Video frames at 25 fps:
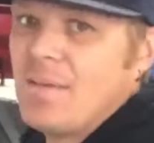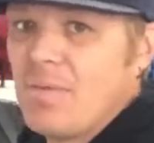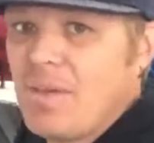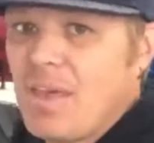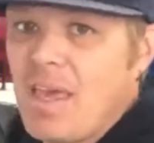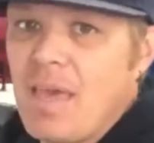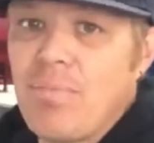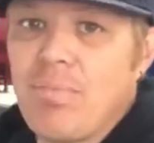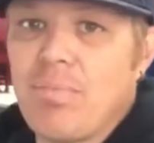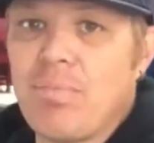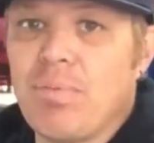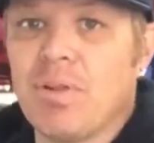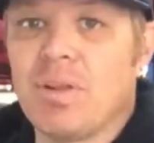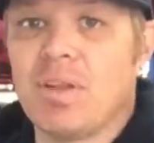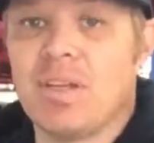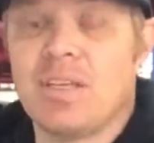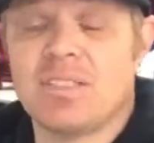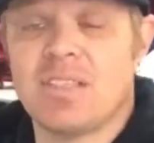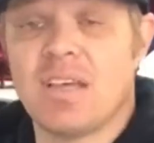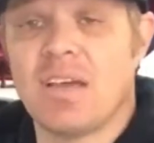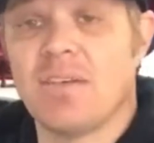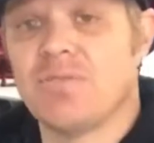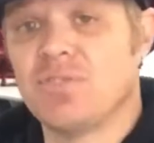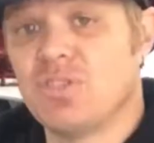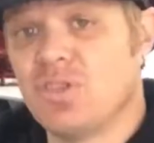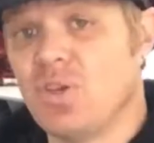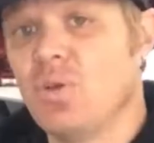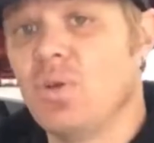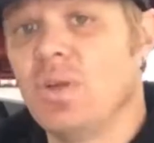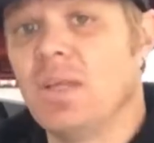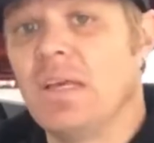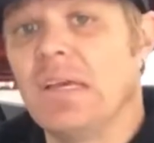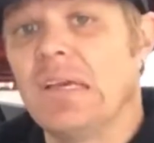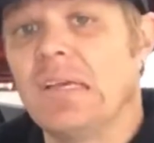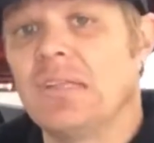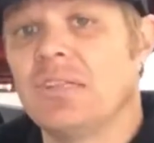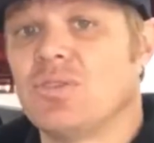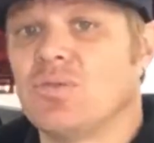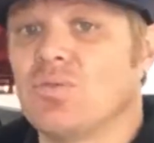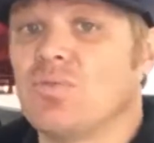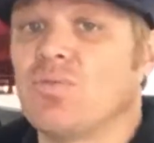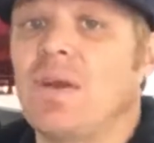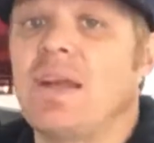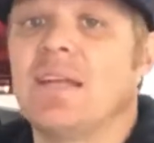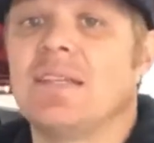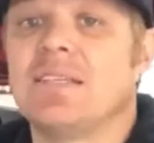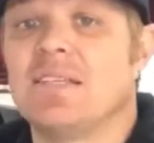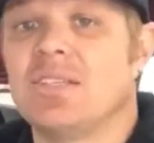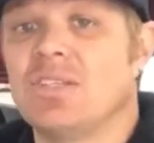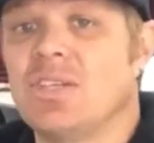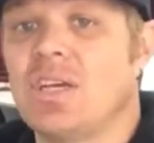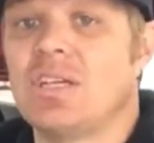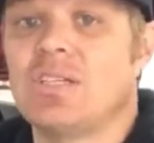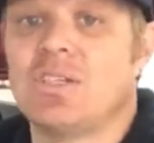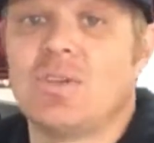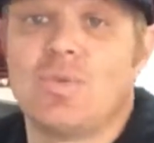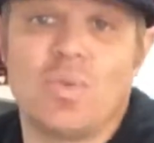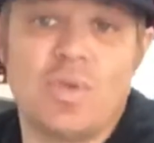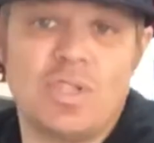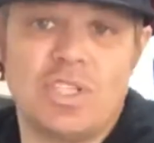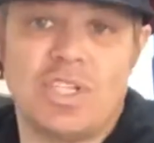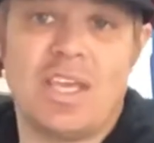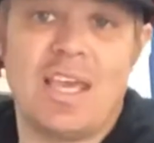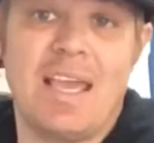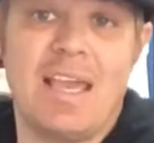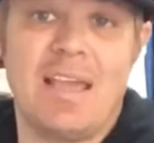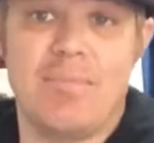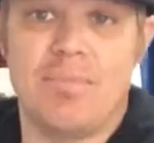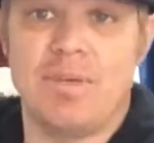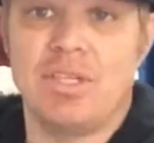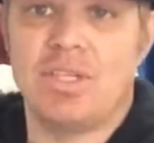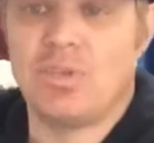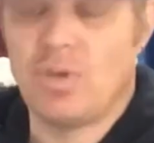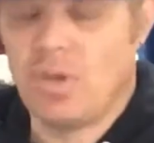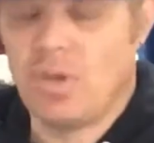the capabilities of tuning direct injection, which can be